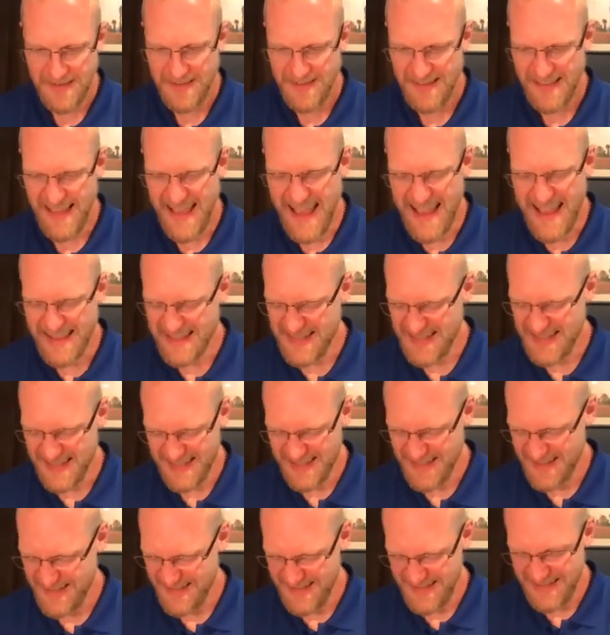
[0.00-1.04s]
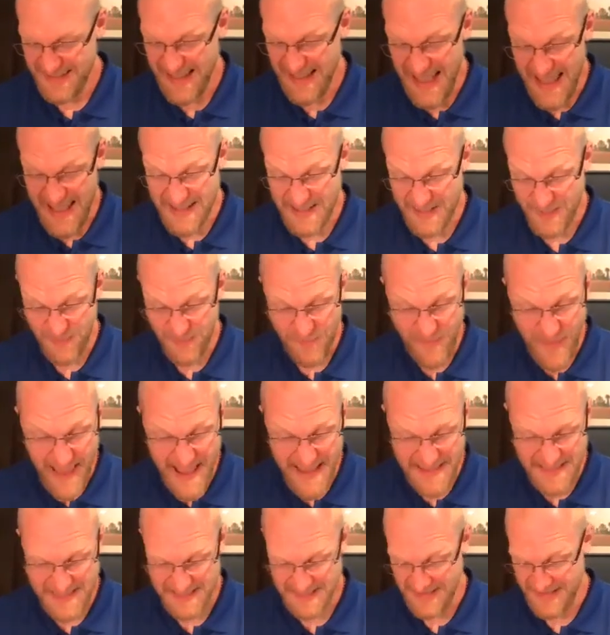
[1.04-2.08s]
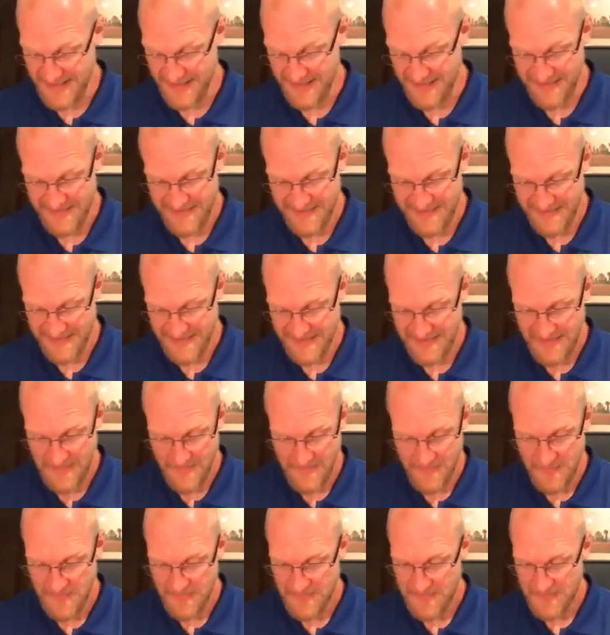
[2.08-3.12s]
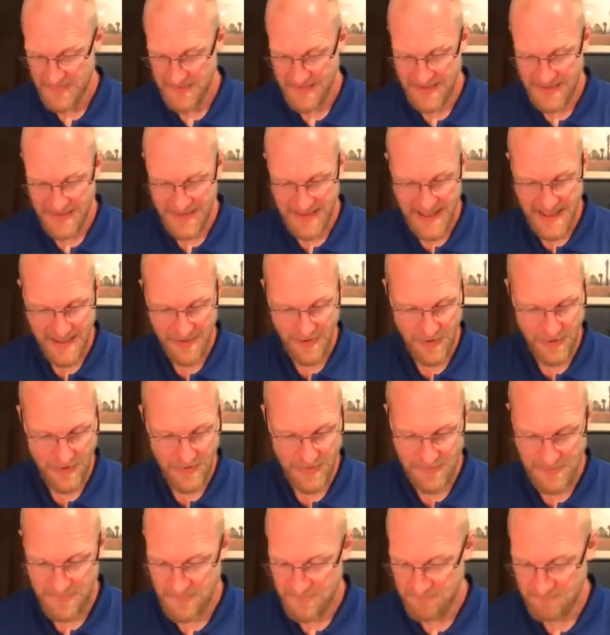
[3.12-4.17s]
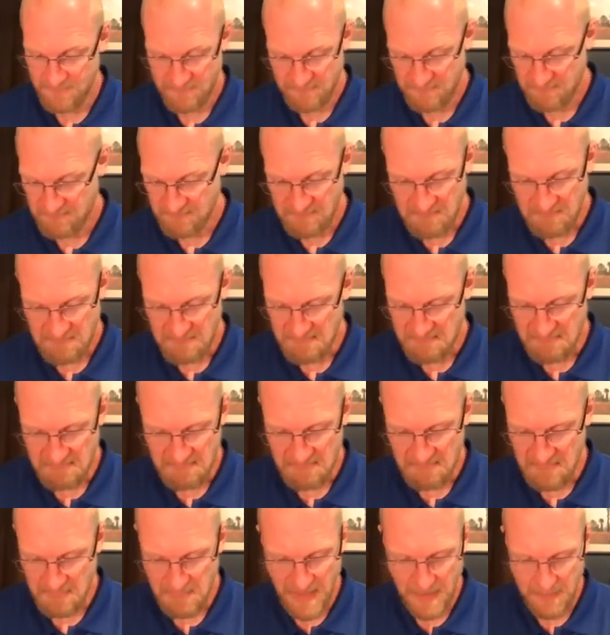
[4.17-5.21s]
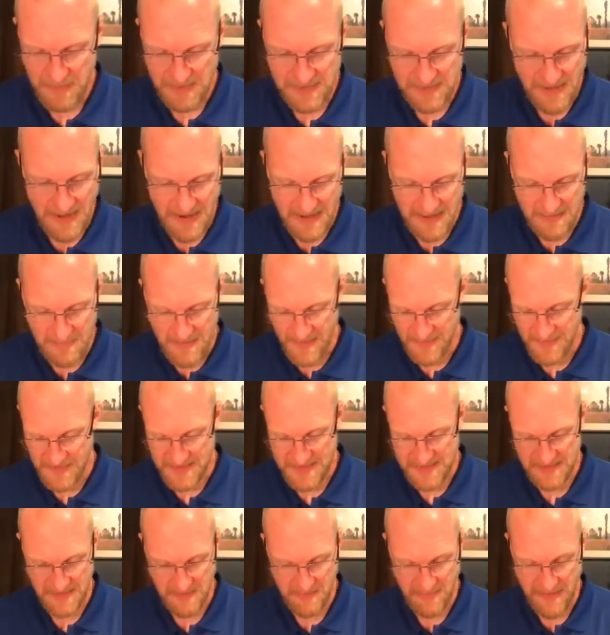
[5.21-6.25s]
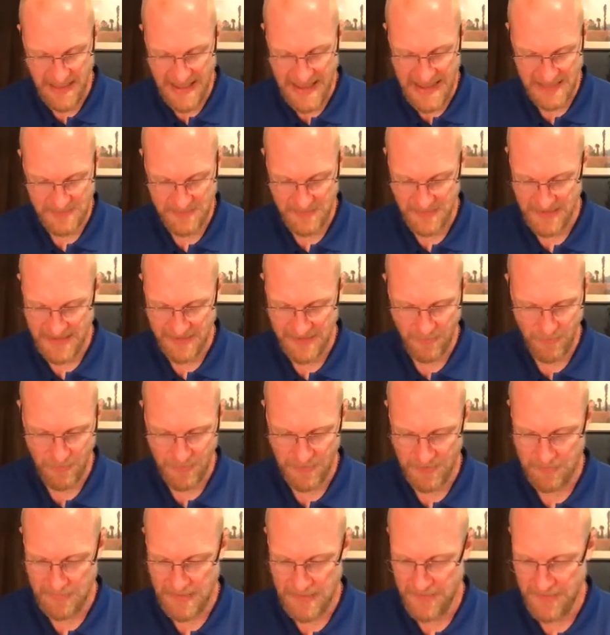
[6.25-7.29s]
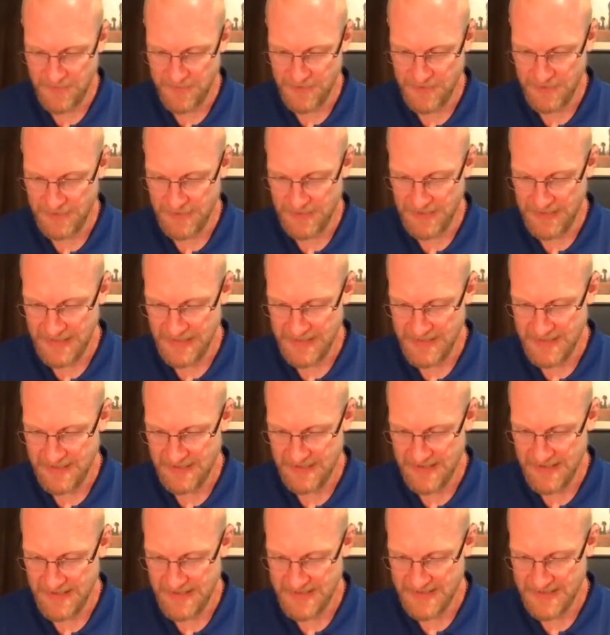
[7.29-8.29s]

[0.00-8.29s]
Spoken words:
That is fascinating. I'd heard people talk about this in the past, but never really bothered to look into it. And it's